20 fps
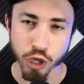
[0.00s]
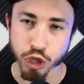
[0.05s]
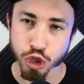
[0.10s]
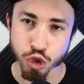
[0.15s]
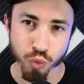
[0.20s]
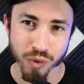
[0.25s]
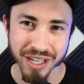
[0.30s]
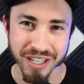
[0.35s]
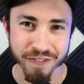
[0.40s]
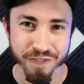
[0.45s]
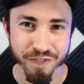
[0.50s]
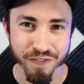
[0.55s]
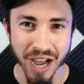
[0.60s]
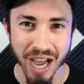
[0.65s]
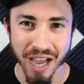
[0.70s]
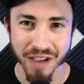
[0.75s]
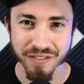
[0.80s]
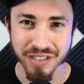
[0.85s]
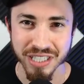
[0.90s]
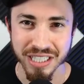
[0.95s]

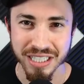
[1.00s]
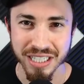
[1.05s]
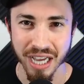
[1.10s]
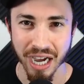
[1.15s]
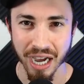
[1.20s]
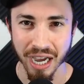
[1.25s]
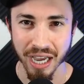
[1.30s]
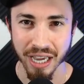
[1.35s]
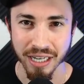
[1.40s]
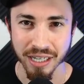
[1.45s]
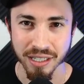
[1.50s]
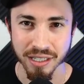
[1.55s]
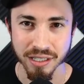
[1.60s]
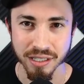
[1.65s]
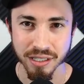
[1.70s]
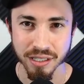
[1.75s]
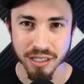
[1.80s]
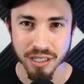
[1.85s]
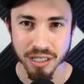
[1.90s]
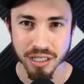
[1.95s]
25 to 9,
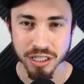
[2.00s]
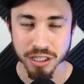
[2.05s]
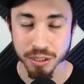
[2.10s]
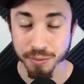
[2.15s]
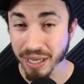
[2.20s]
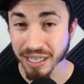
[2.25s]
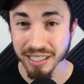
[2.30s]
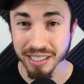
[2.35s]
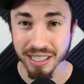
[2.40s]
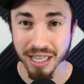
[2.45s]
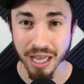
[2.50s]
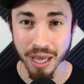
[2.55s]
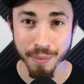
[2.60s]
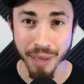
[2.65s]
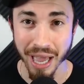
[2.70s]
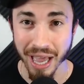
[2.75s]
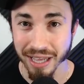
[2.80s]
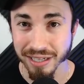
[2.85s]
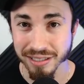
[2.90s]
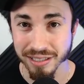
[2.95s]
cementing them
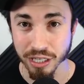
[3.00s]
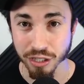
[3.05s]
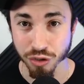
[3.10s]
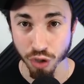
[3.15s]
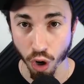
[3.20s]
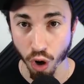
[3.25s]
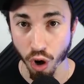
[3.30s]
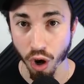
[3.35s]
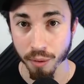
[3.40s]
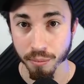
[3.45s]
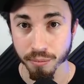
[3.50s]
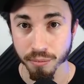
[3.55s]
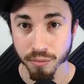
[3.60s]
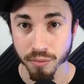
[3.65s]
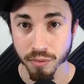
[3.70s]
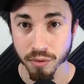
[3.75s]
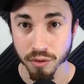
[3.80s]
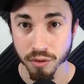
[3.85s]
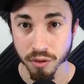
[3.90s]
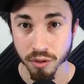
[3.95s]
as a top
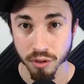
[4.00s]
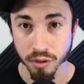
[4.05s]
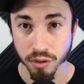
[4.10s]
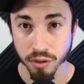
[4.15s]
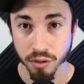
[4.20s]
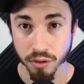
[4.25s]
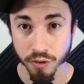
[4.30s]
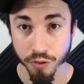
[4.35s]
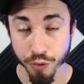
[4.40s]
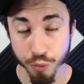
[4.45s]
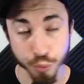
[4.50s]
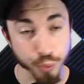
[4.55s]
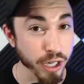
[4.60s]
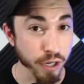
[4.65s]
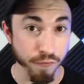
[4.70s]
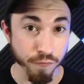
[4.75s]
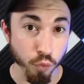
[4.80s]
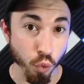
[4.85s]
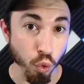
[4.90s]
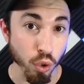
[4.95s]
three or
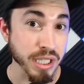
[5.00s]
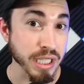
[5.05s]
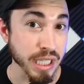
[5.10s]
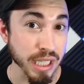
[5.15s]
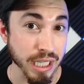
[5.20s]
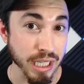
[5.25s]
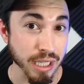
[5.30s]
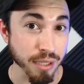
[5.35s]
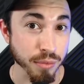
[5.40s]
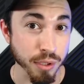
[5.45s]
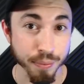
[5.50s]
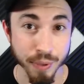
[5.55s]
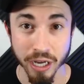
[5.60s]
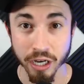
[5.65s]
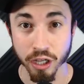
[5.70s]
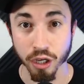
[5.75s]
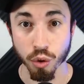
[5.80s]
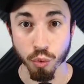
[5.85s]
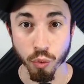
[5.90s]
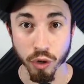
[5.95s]
four team,
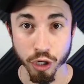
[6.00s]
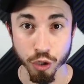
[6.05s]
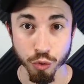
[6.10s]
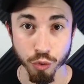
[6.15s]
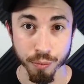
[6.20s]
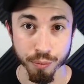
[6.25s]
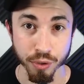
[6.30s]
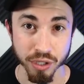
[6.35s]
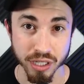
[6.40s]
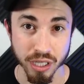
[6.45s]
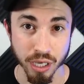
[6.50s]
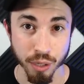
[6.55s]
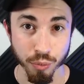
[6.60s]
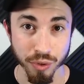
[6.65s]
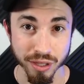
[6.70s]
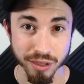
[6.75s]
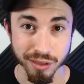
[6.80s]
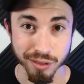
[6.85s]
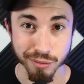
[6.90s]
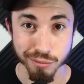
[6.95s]
depending on where you want to put them with
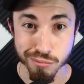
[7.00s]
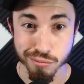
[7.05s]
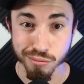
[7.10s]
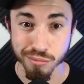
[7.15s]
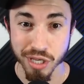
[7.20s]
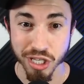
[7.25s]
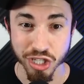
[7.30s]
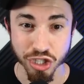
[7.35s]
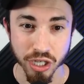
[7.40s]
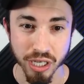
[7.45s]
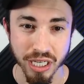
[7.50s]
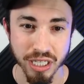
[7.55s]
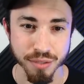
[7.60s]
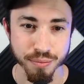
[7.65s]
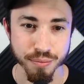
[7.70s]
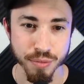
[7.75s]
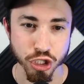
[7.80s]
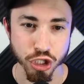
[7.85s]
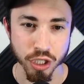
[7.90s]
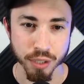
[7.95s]
Mich against
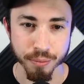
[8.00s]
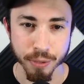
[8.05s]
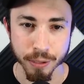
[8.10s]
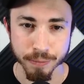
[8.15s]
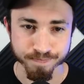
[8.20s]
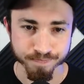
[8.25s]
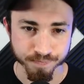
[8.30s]
Michigan. But